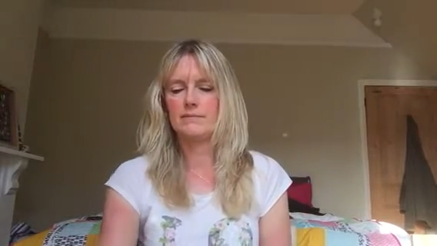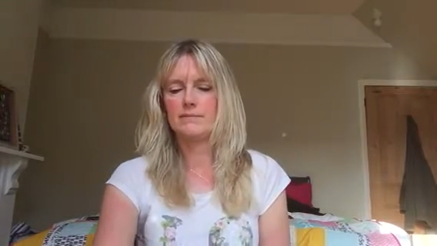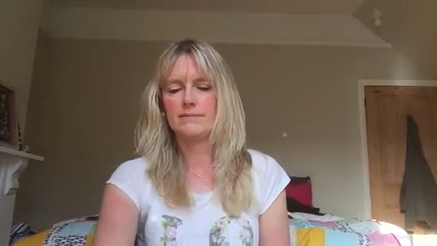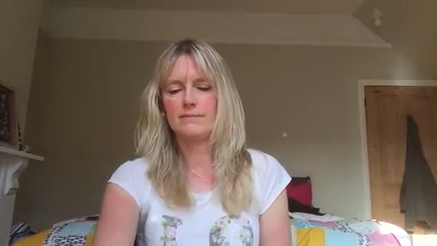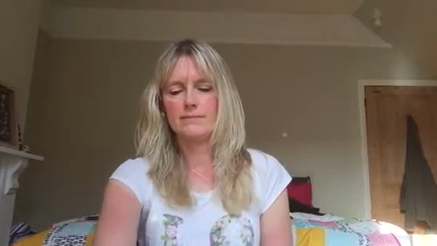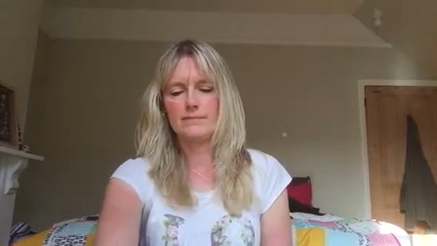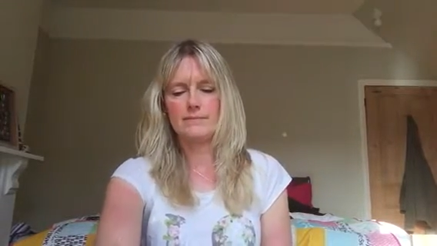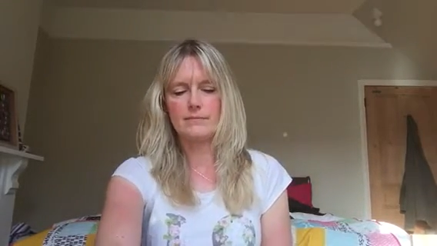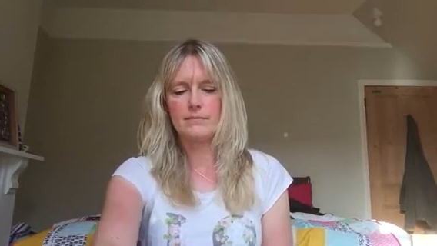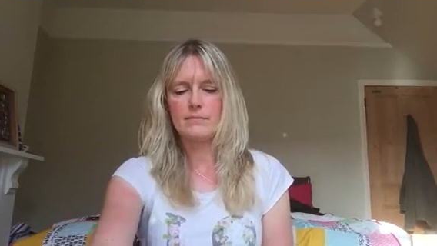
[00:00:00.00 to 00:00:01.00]

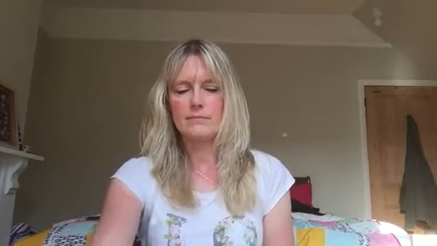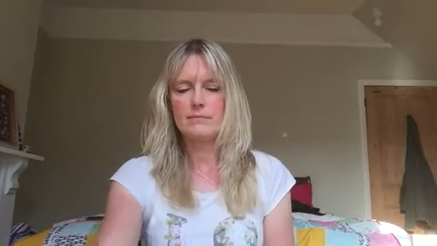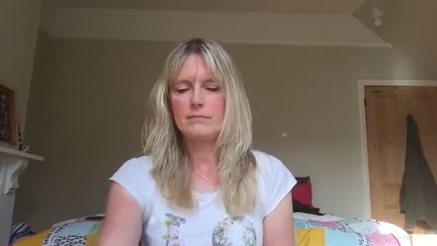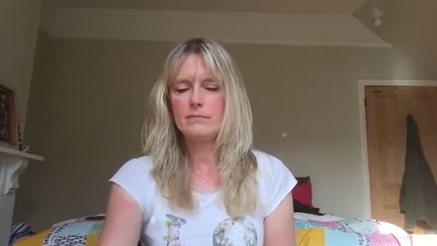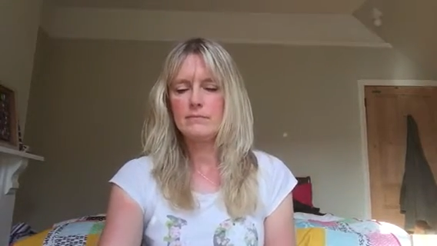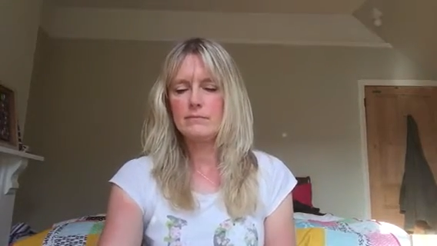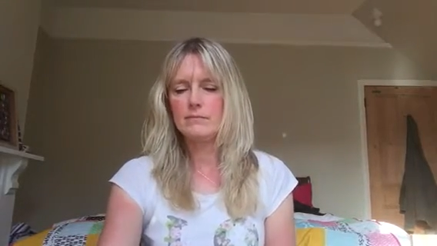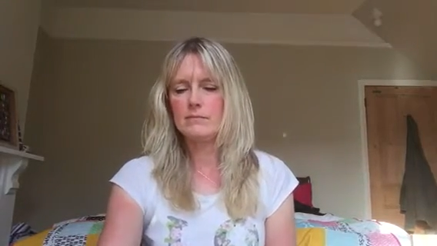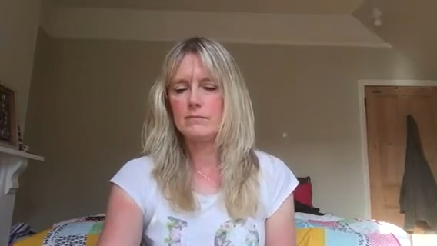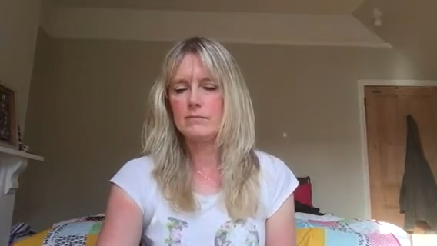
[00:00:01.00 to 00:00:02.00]

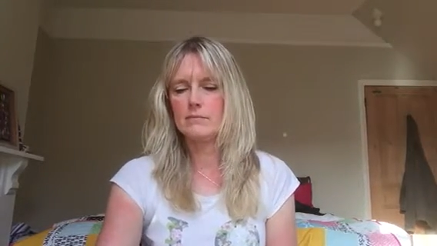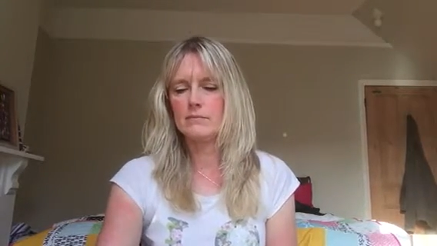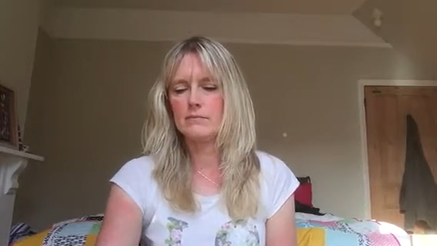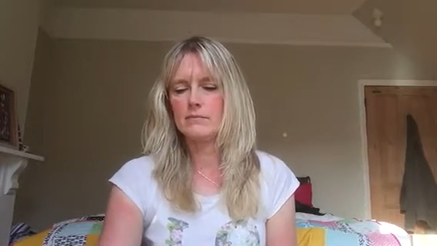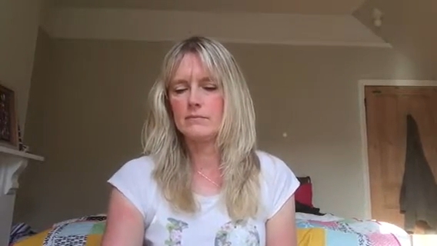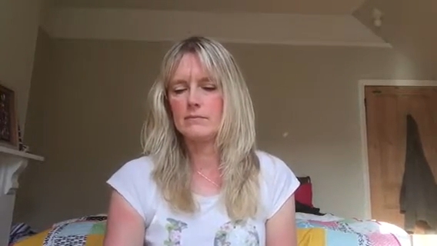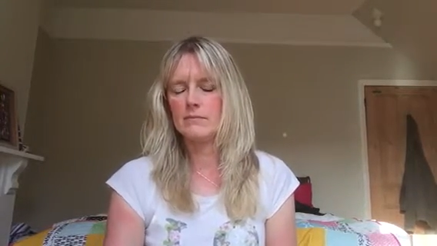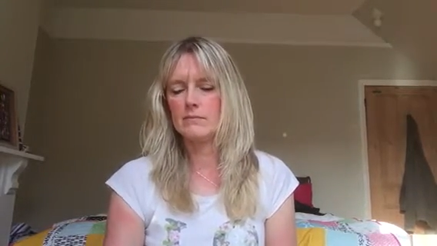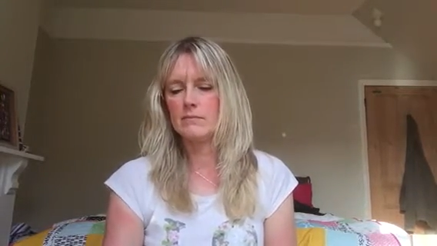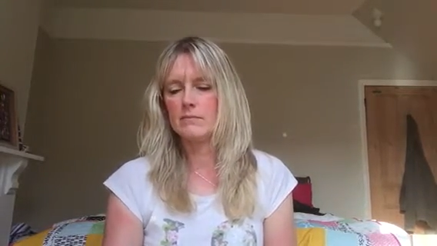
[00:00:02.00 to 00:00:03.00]

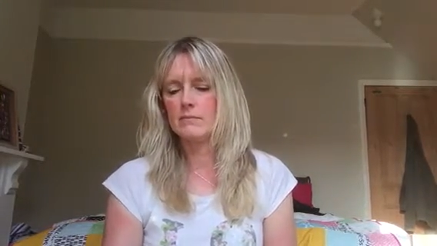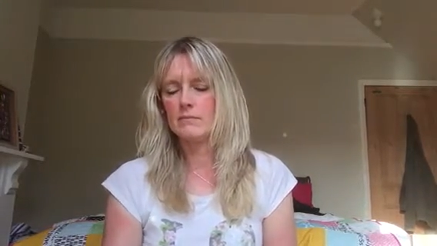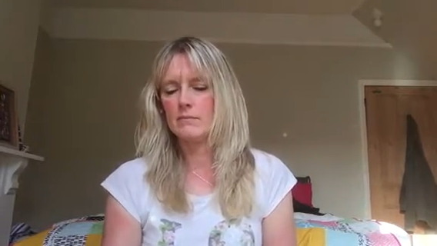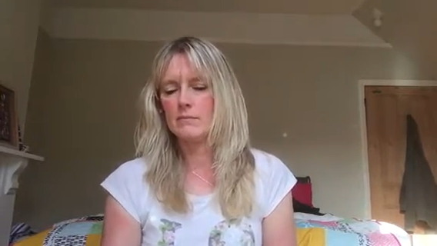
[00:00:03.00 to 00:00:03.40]
No one is speaking in this clip.